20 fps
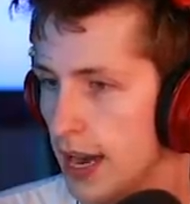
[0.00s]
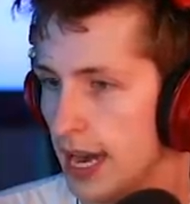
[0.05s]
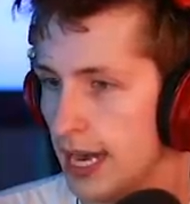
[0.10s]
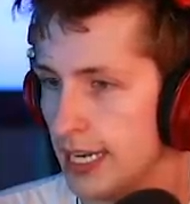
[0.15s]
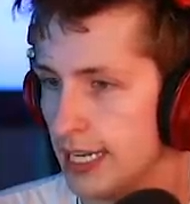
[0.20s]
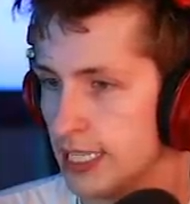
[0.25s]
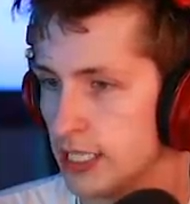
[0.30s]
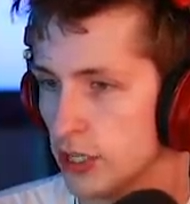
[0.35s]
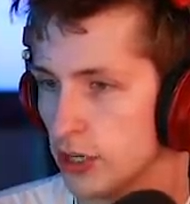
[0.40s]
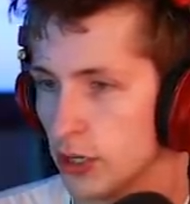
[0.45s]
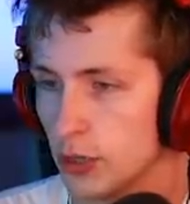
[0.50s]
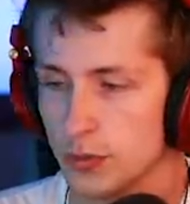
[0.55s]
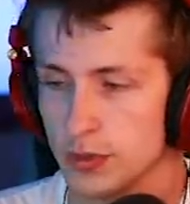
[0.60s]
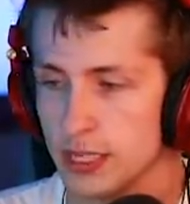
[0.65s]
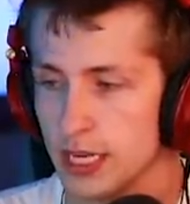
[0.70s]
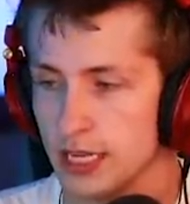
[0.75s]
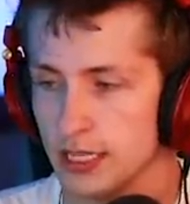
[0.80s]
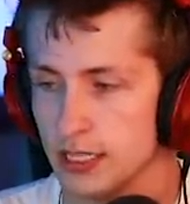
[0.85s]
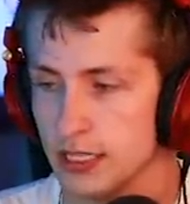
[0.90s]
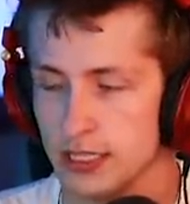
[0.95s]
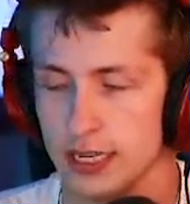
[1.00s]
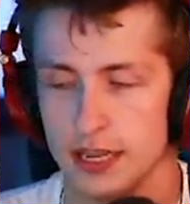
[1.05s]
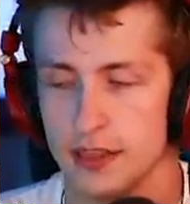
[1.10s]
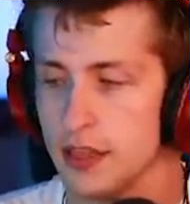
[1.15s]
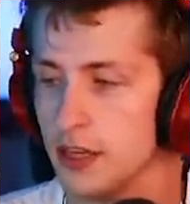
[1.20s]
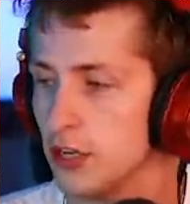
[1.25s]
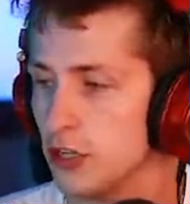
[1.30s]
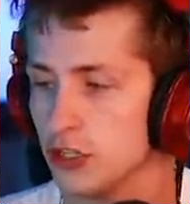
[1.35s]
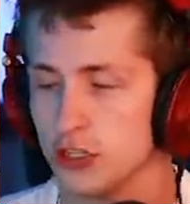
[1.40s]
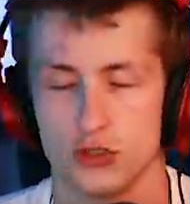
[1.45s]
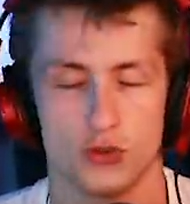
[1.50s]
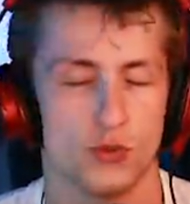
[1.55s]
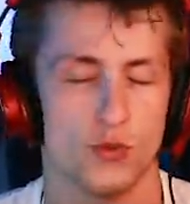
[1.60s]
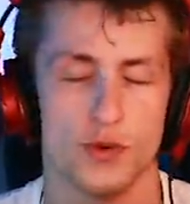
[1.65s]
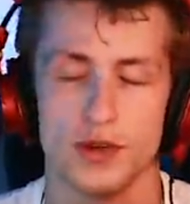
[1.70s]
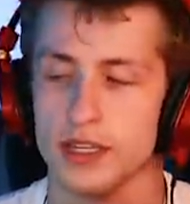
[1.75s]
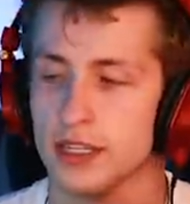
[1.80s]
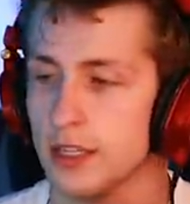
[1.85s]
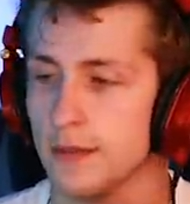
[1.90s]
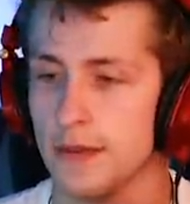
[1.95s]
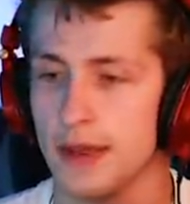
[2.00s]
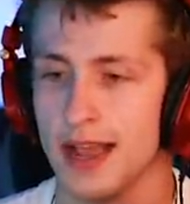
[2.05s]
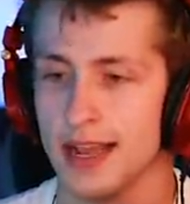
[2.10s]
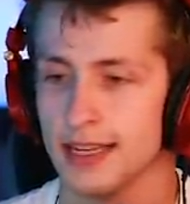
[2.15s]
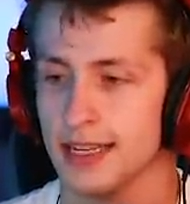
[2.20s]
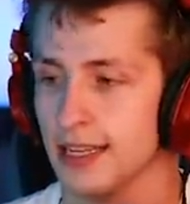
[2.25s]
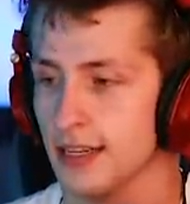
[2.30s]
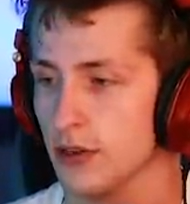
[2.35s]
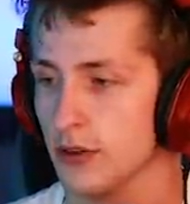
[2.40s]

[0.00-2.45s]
any circumstances, and then you just reel him back in.